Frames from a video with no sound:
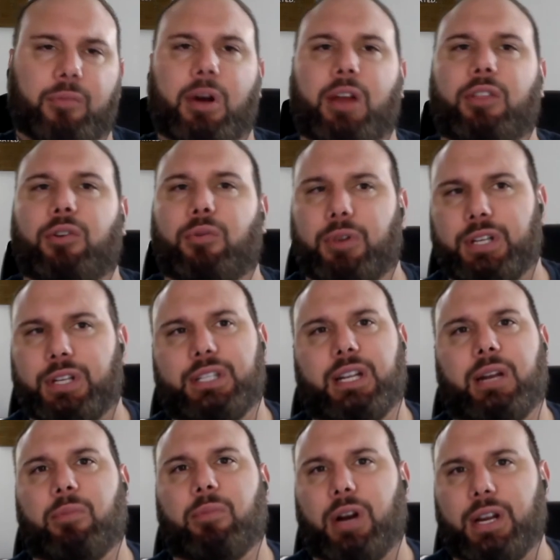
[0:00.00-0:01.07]
other real
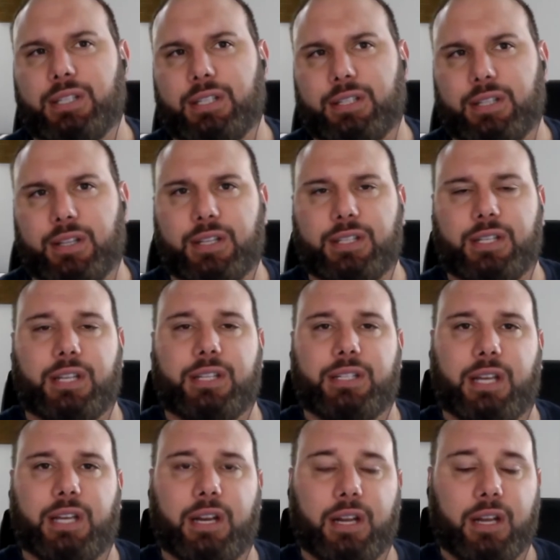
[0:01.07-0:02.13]
estate prices in the sense
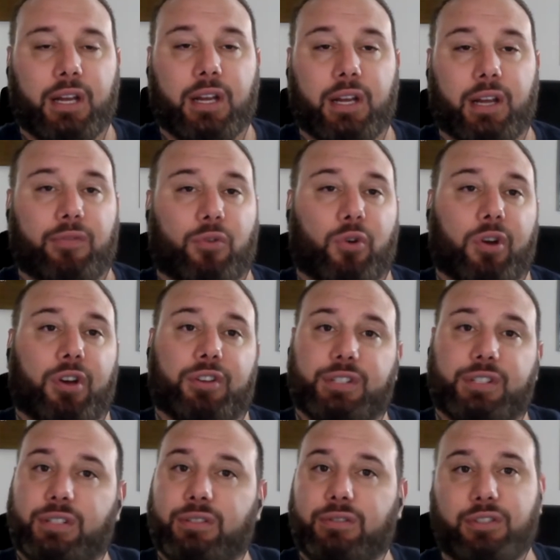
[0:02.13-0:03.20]
that if
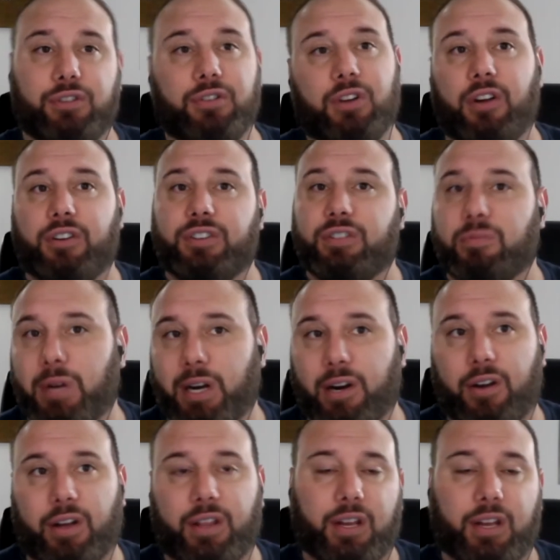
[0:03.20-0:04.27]
oil's two dollars a
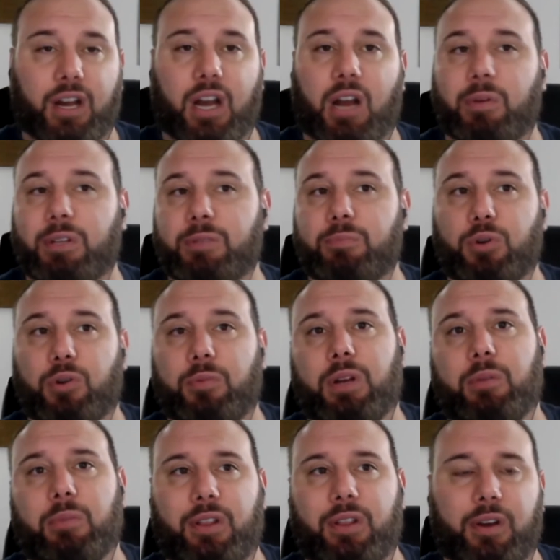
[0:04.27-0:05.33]
barrel and the economy is
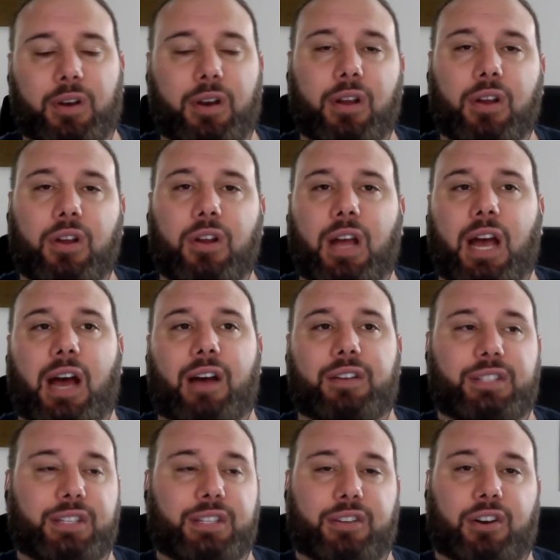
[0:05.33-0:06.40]
booming, Midland
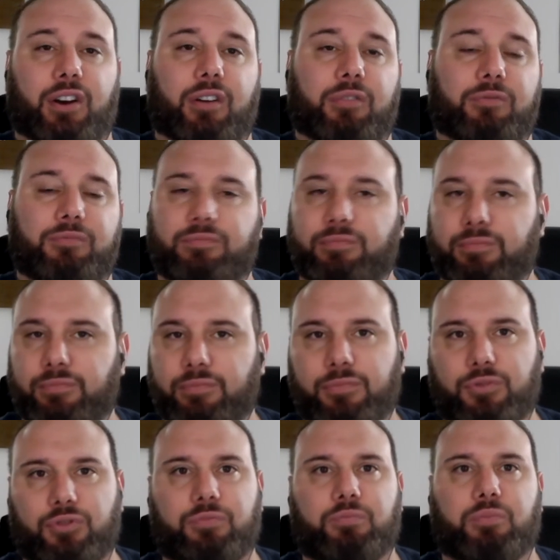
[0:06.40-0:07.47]
houses are
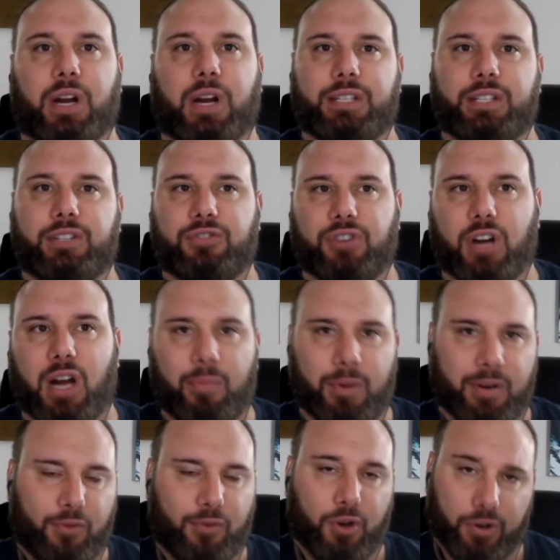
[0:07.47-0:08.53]
prices drop, and
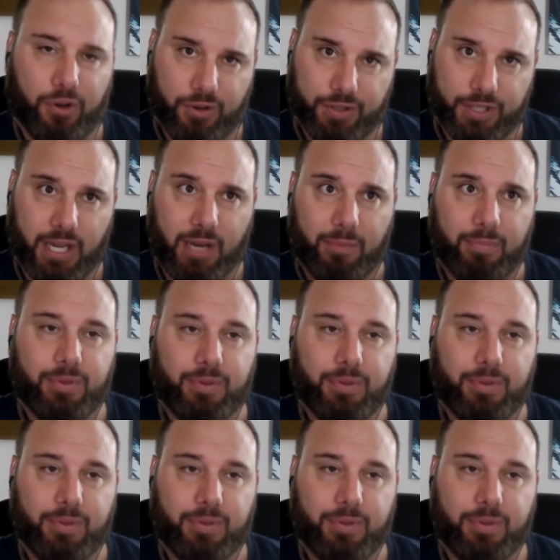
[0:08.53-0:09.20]
if oil goes up,